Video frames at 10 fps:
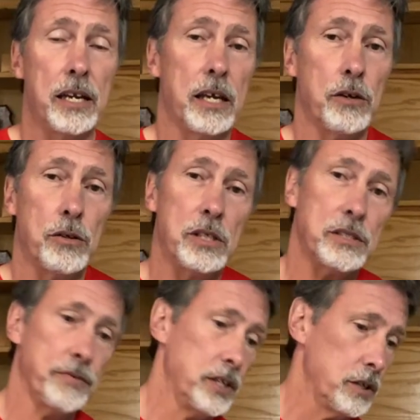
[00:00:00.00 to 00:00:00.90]
I go to these
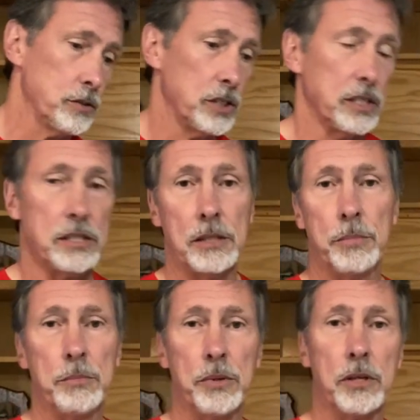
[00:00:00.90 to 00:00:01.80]
videos and I see
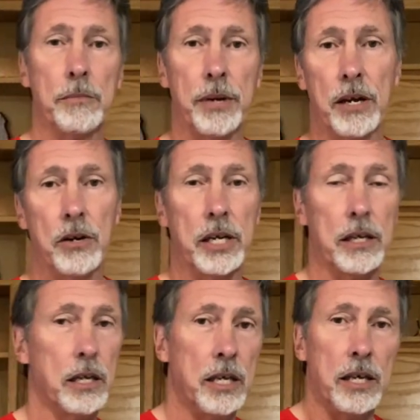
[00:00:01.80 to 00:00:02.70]
people comparing